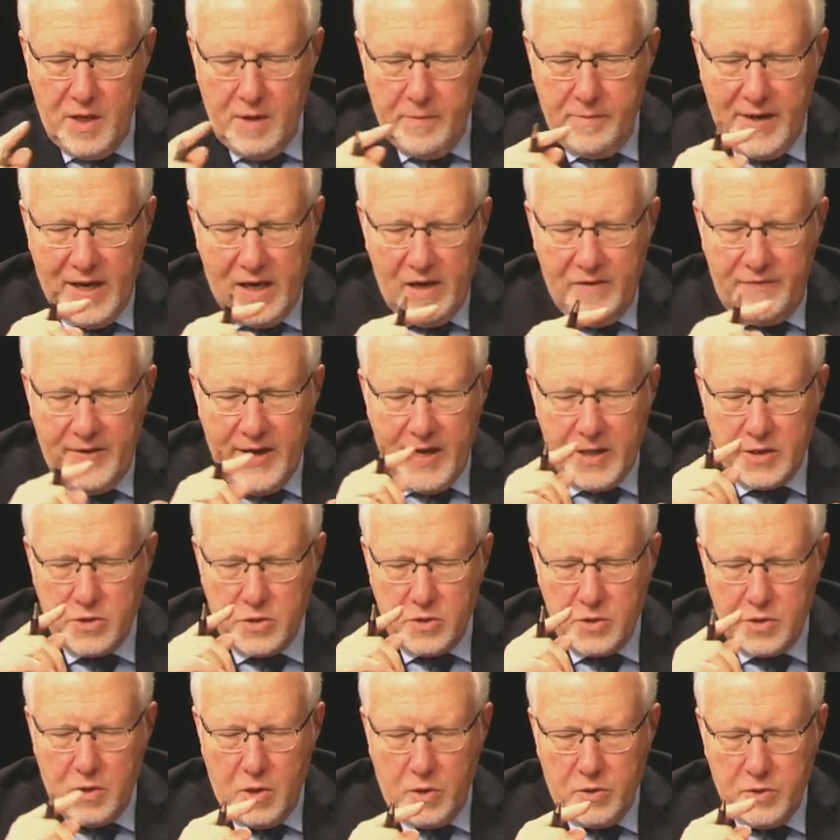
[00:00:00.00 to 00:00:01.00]

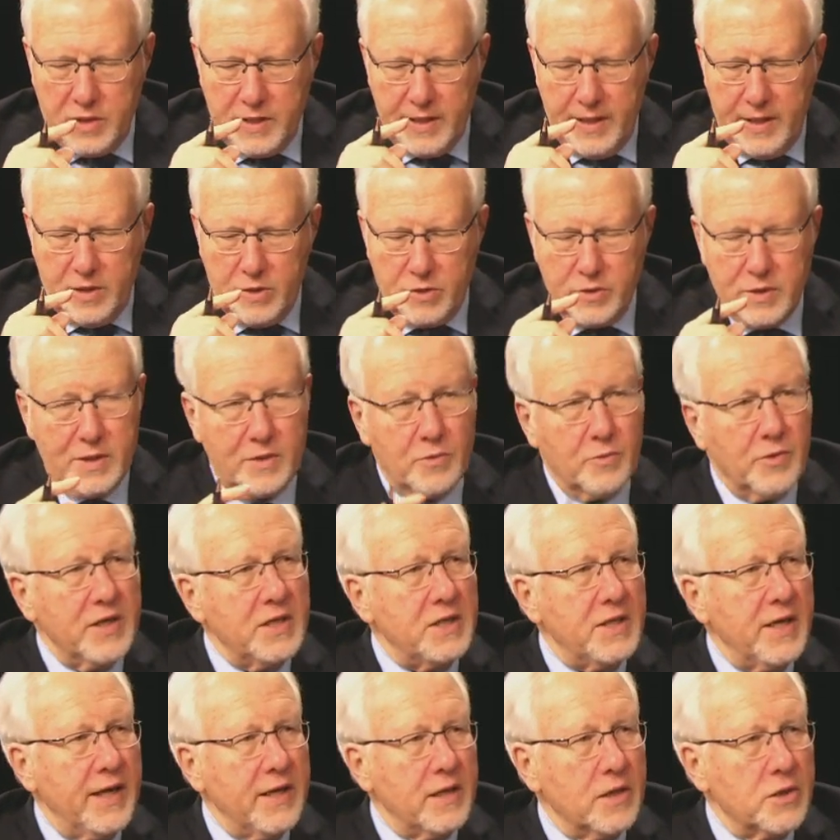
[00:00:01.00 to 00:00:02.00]
manufacturers, wholesalers, and
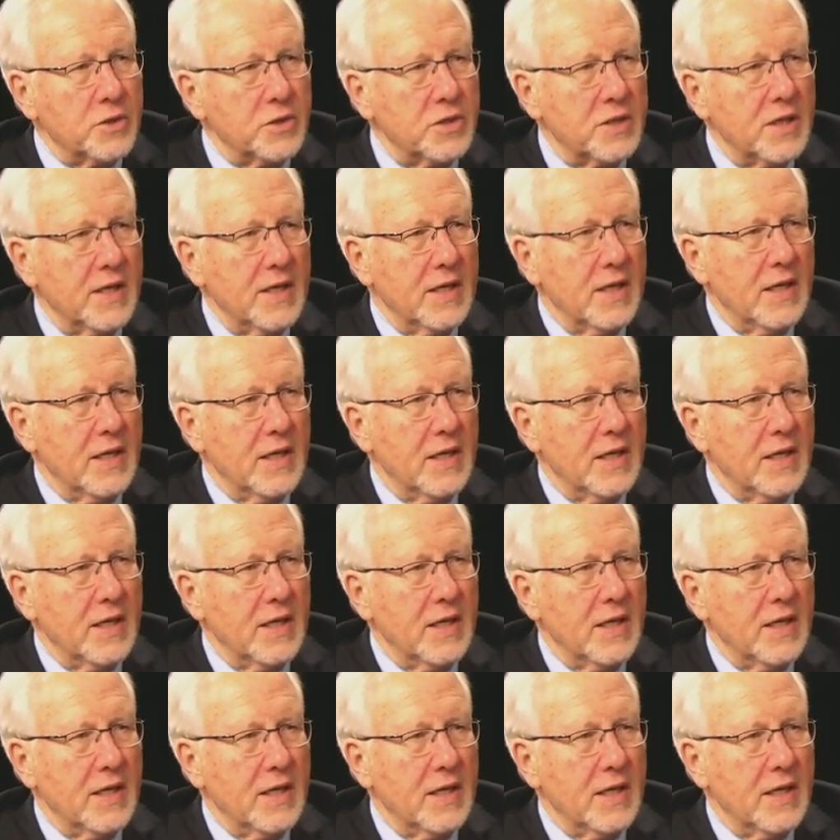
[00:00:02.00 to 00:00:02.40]
retailers.